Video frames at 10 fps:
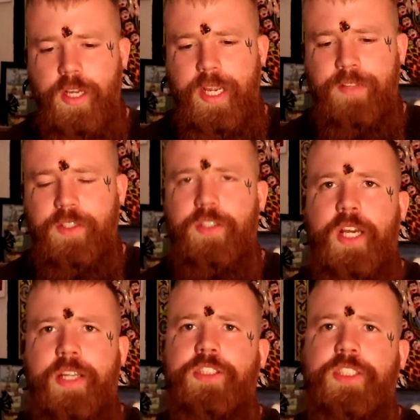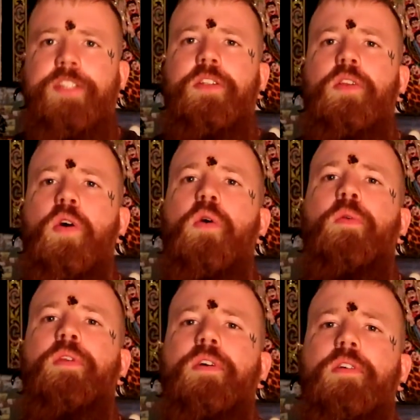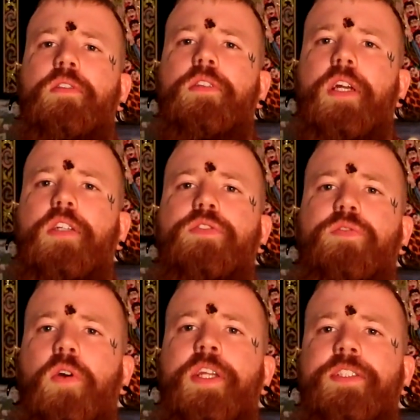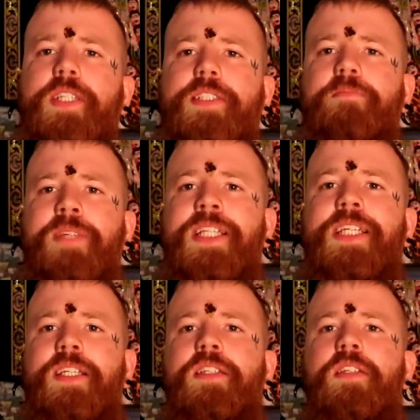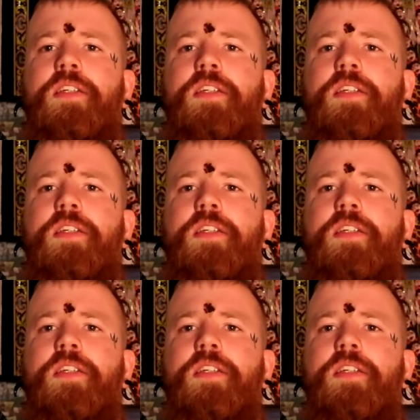in the United States alone, there's 46 million